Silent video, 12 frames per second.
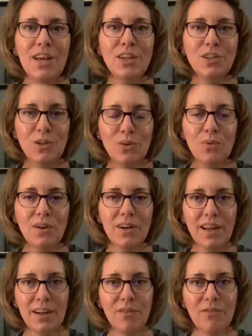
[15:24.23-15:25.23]
you are
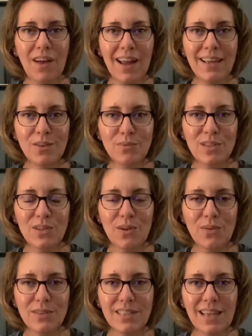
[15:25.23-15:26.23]
going to find the
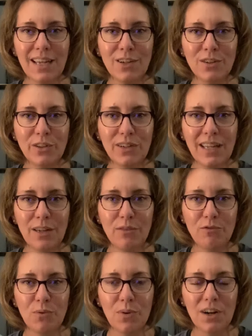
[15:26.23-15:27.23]
results that you're looking
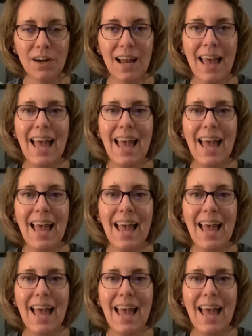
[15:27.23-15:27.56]
for.